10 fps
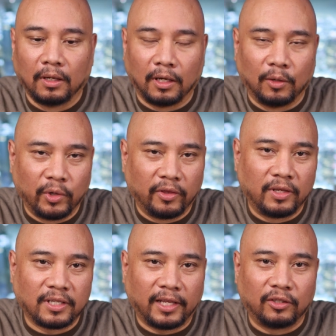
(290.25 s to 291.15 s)
And one of the
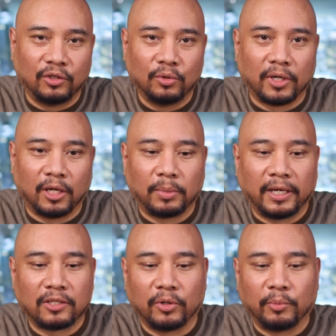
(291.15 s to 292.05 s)
things I like to do when I apply
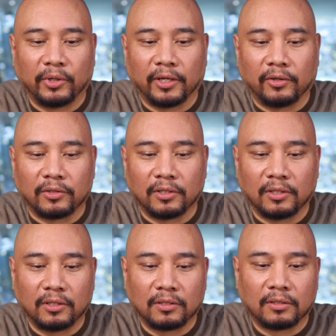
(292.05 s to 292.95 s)
screen protectors
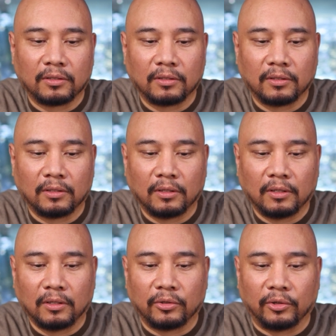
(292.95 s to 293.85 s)
is
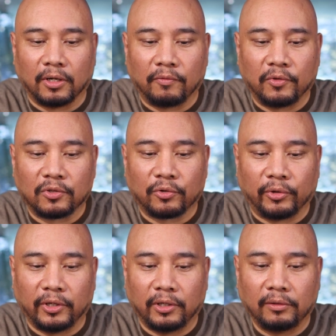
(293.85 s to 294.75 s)
turn off the
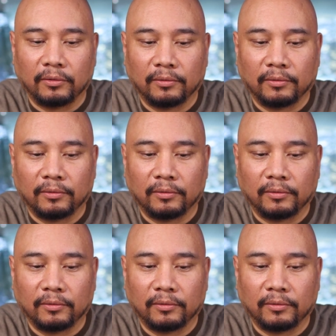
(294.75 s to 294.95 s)
screen.